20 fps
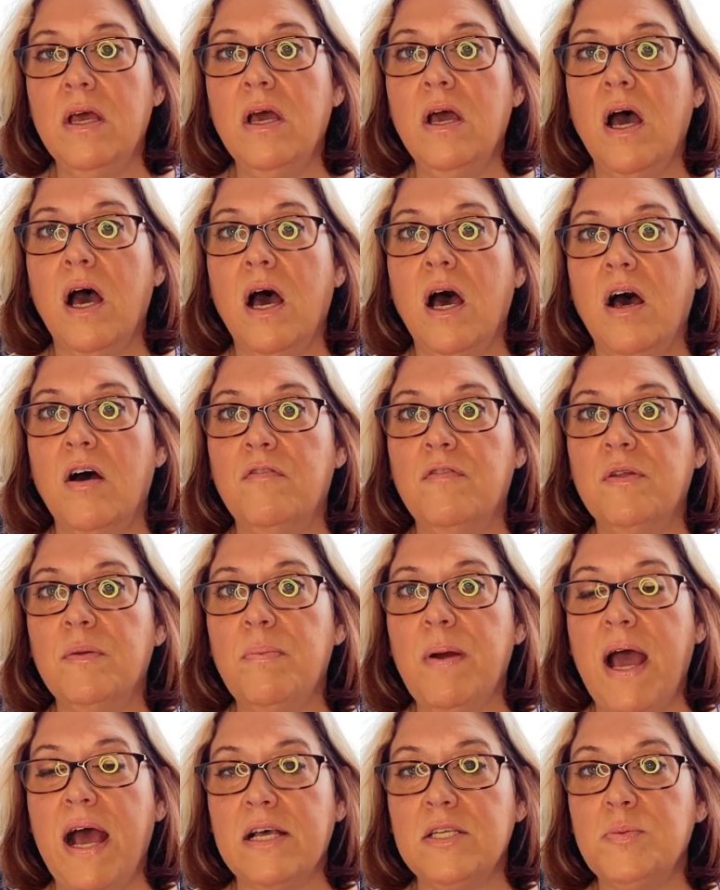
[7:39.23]
uh, for the
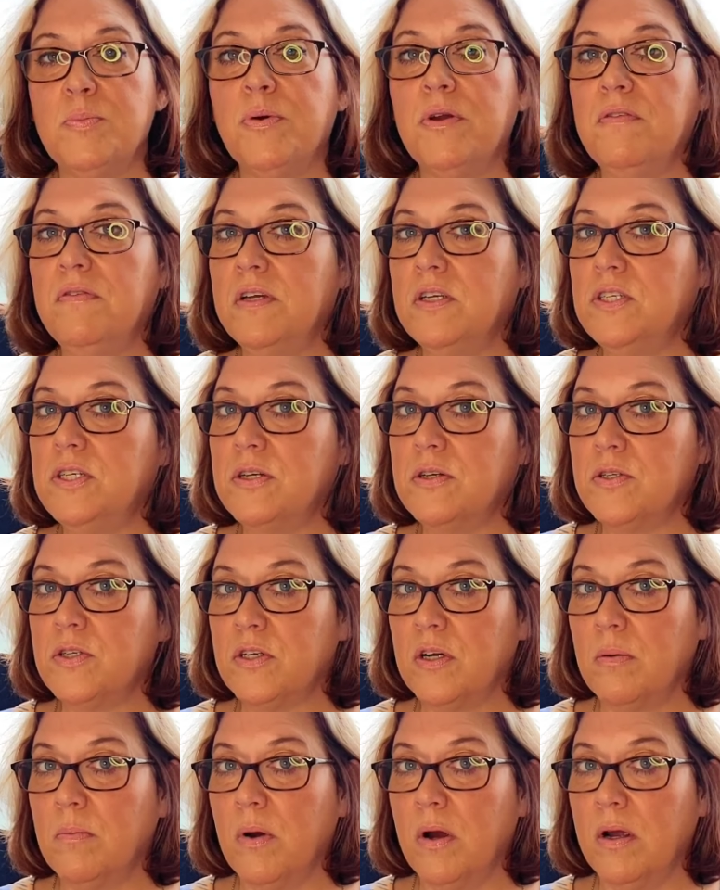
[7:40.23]
past previous years in
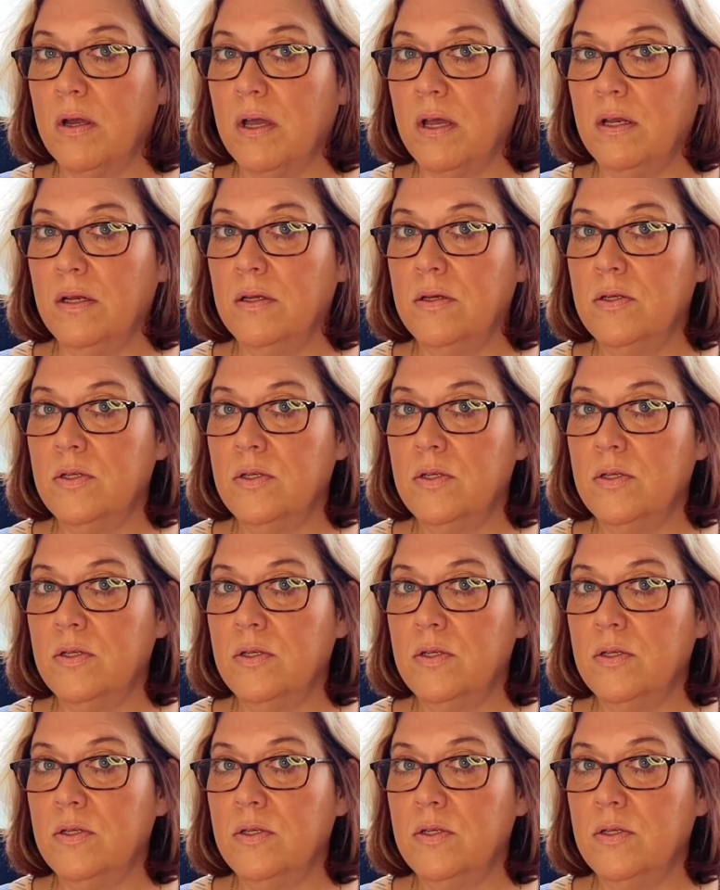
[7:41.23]
our market.